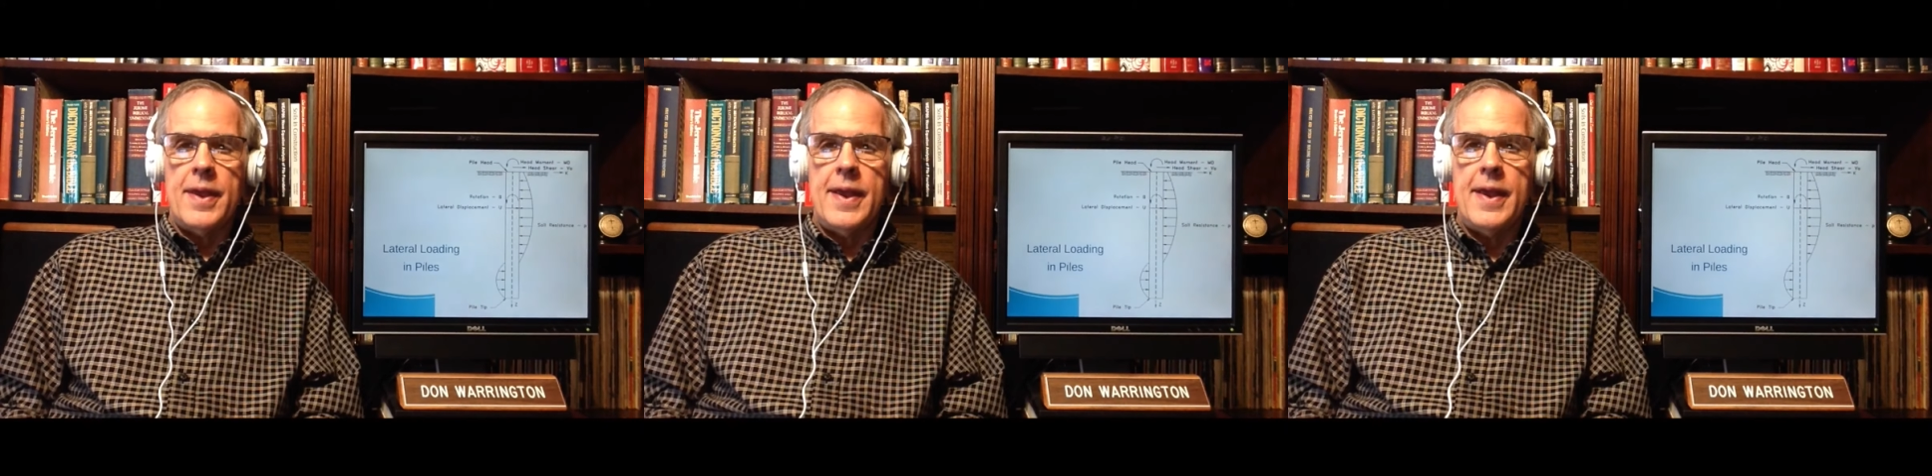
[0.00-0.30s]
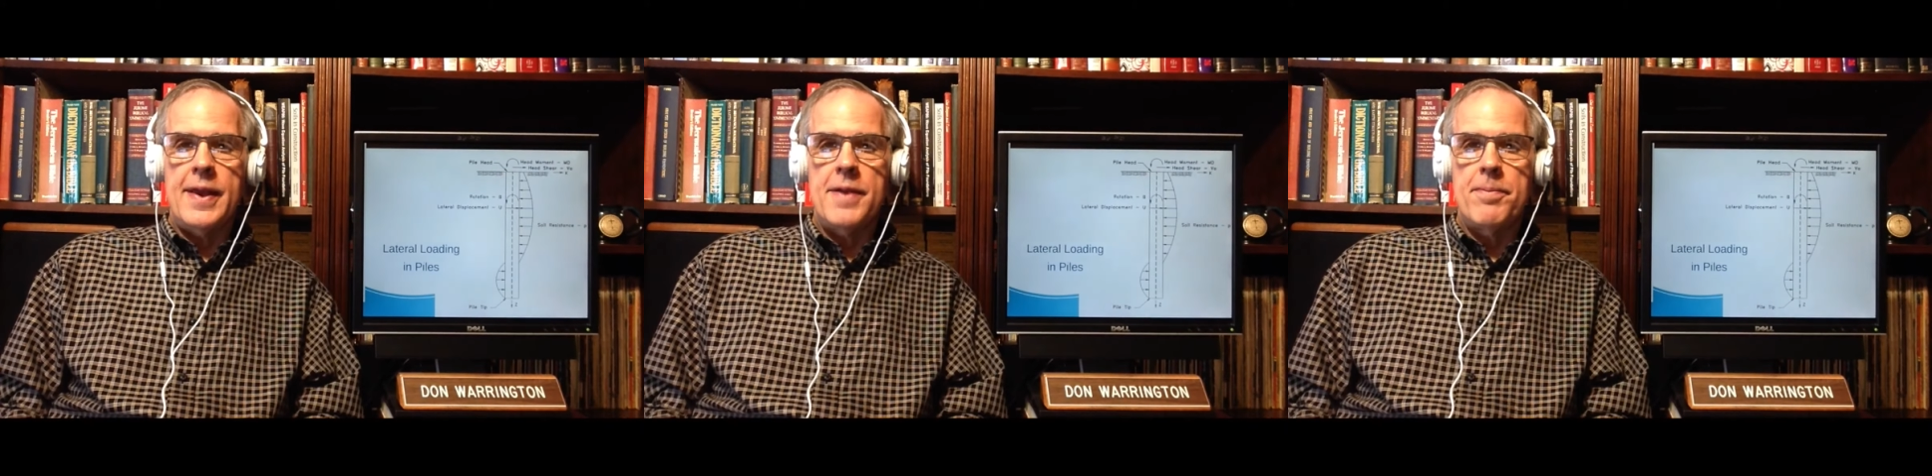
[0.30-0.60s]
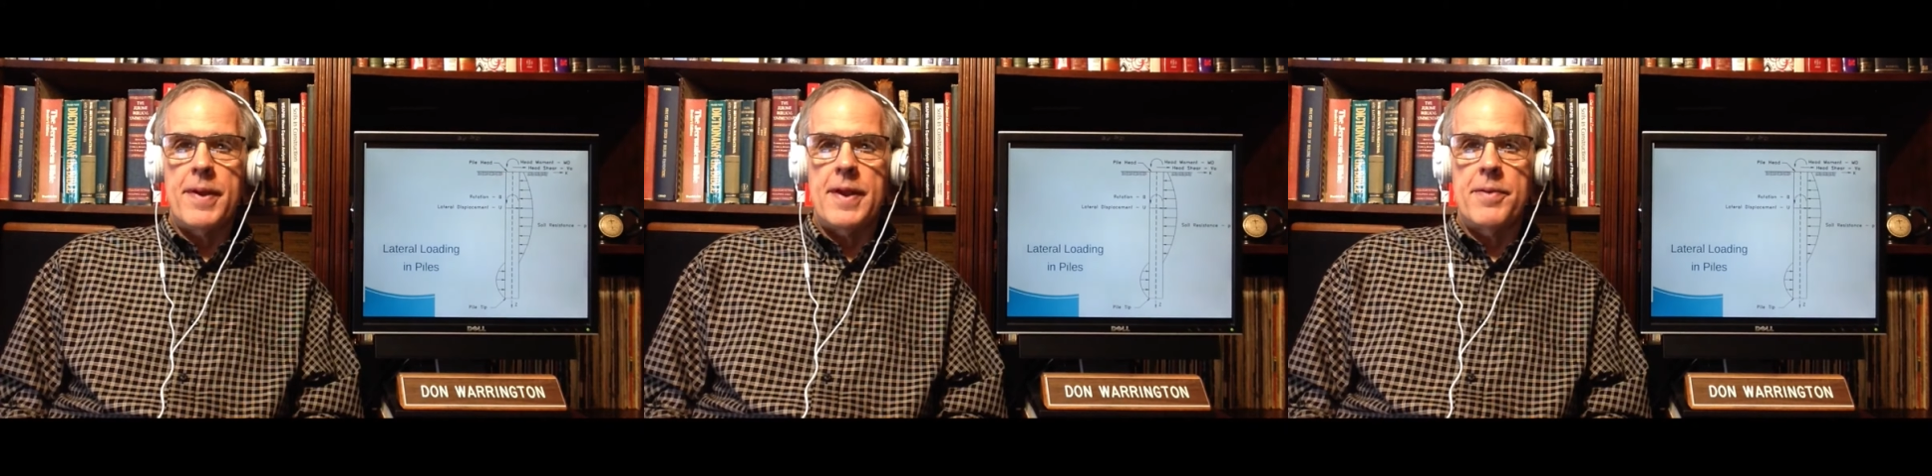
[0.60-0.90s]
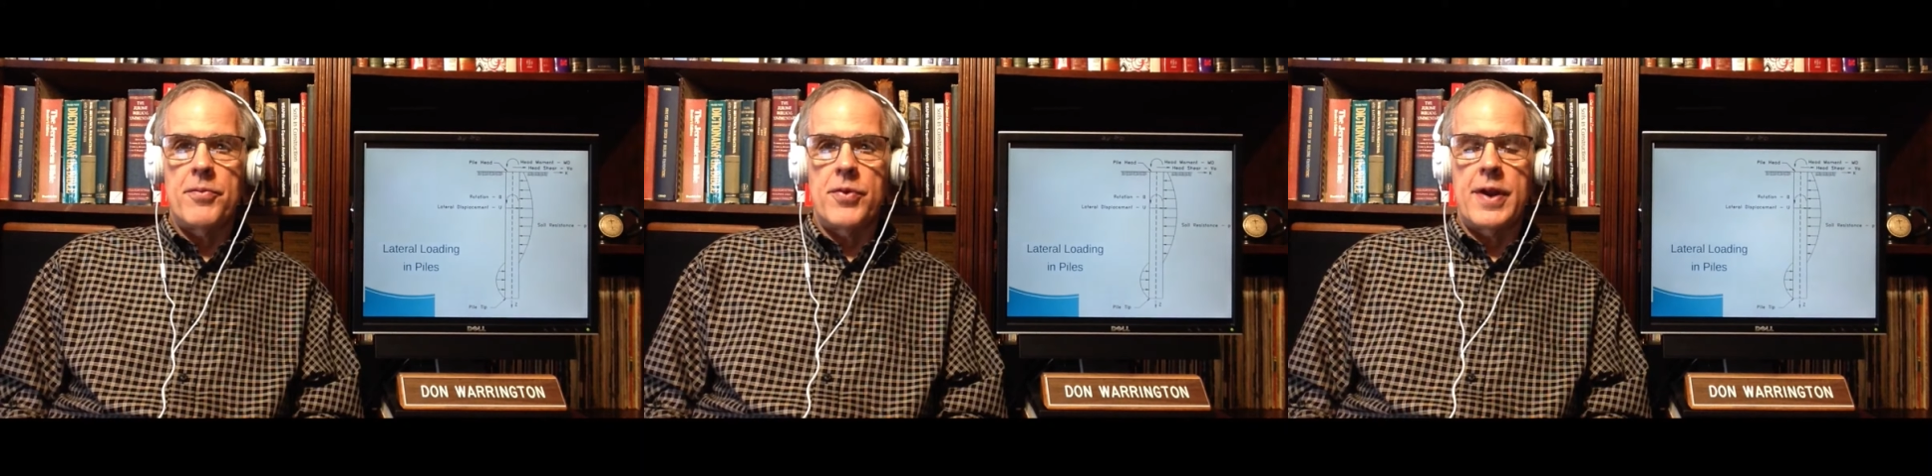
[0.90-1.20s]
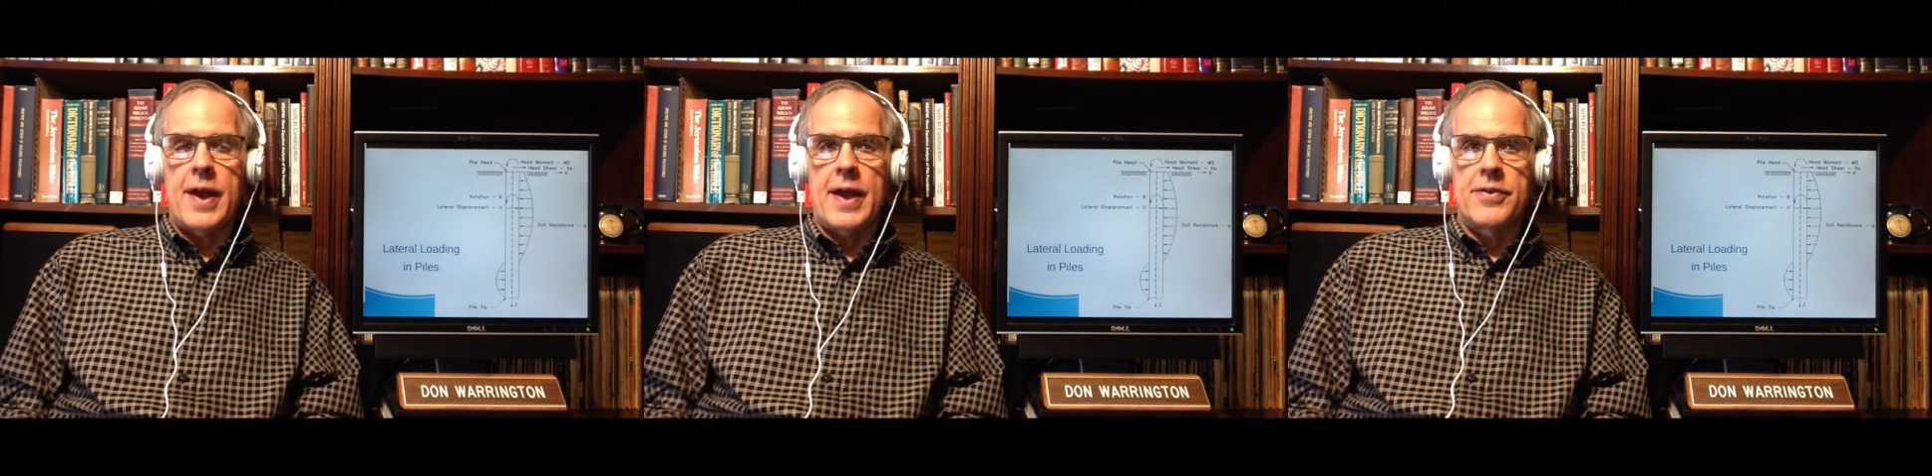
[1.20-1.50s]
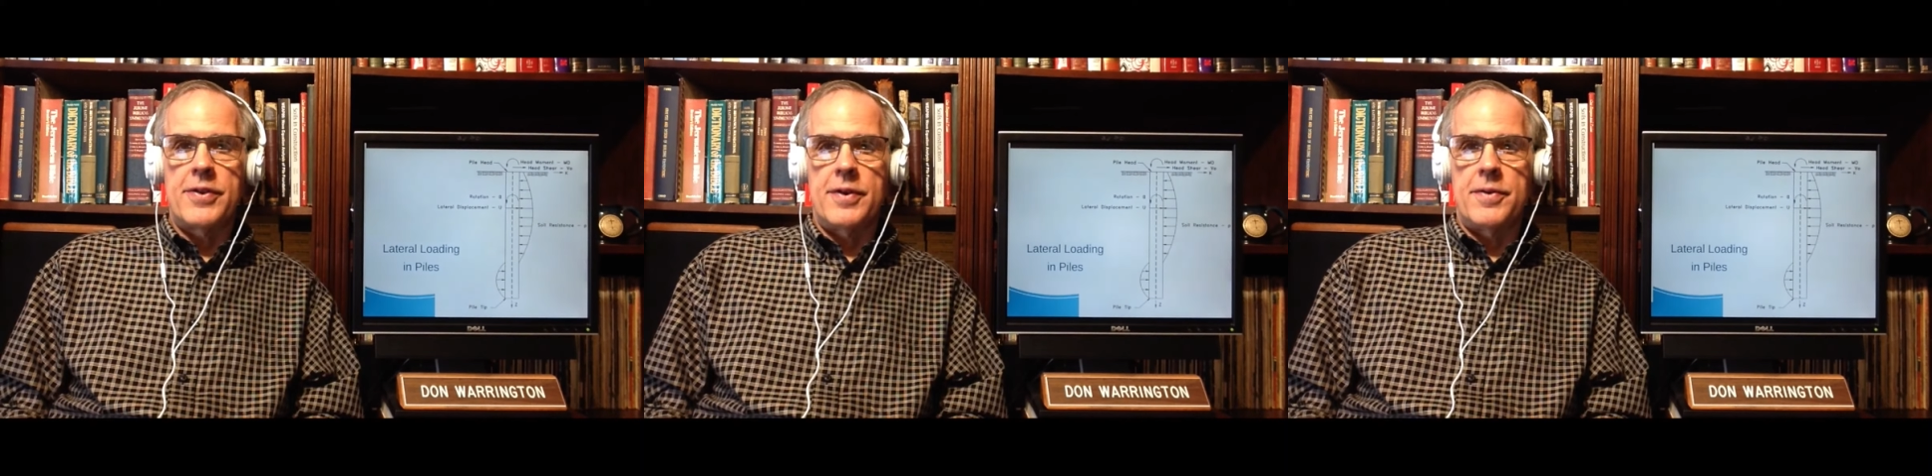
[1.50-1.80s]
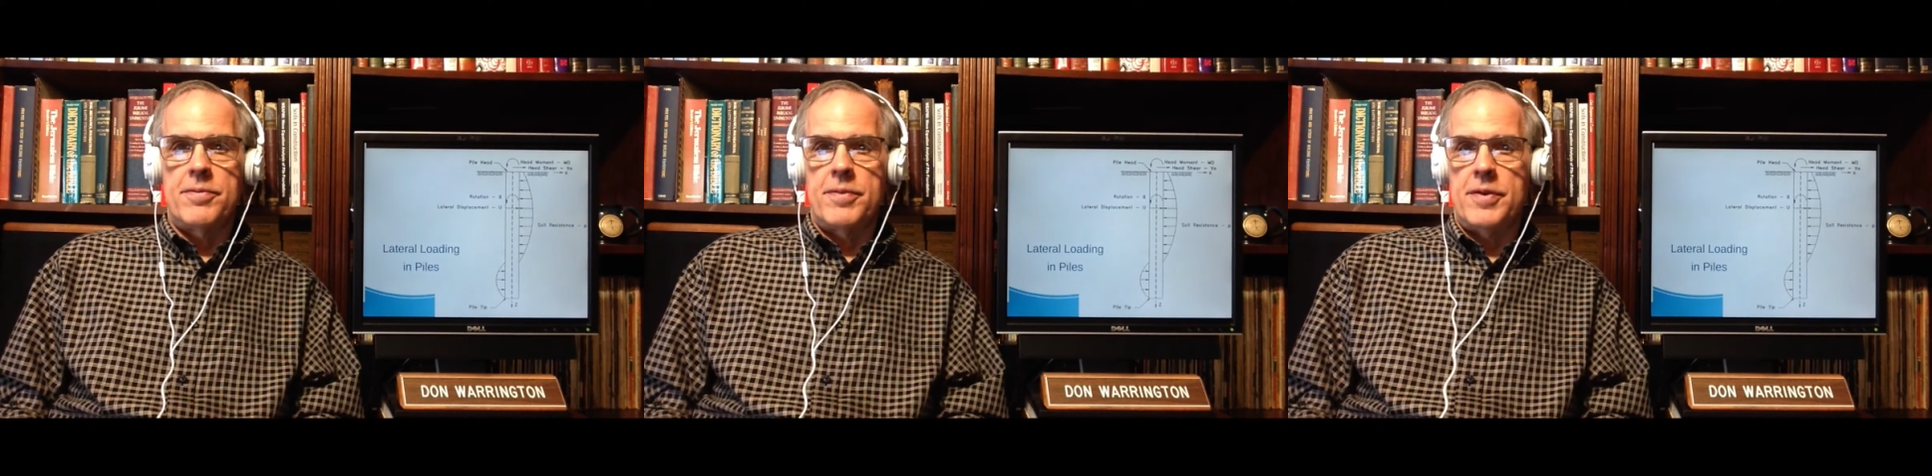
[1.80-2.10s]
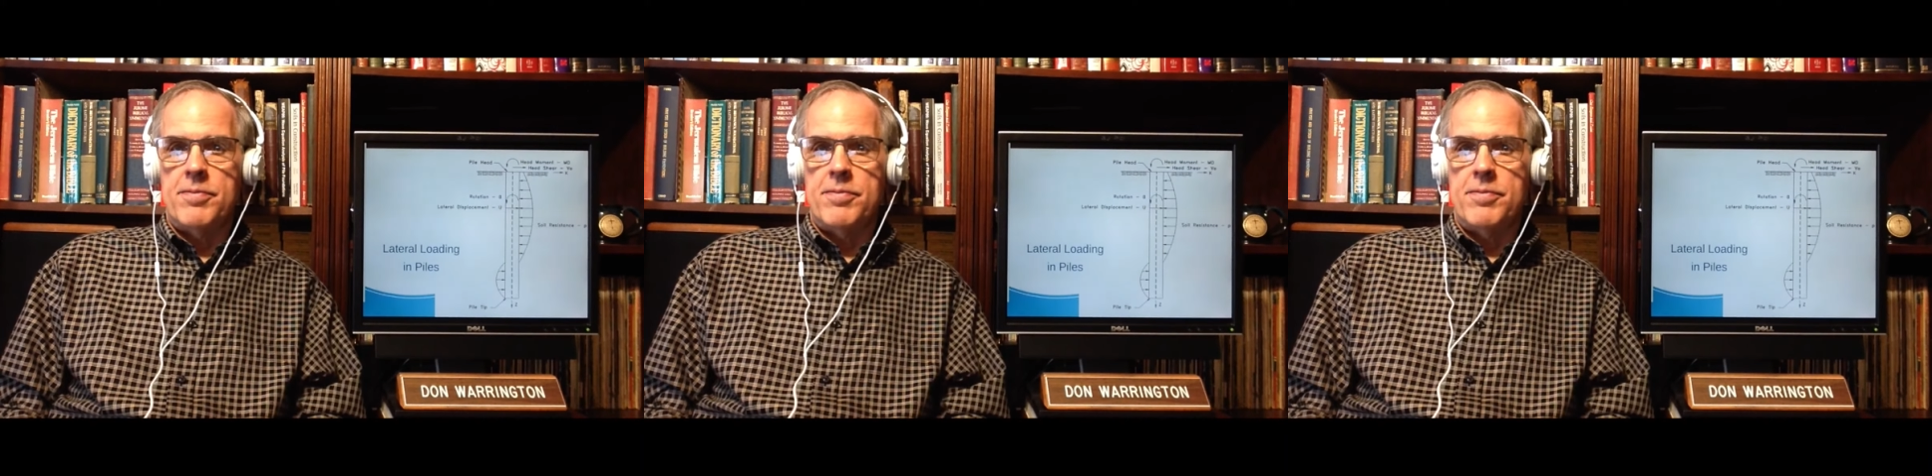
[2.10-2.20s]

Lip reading: any beam reacts as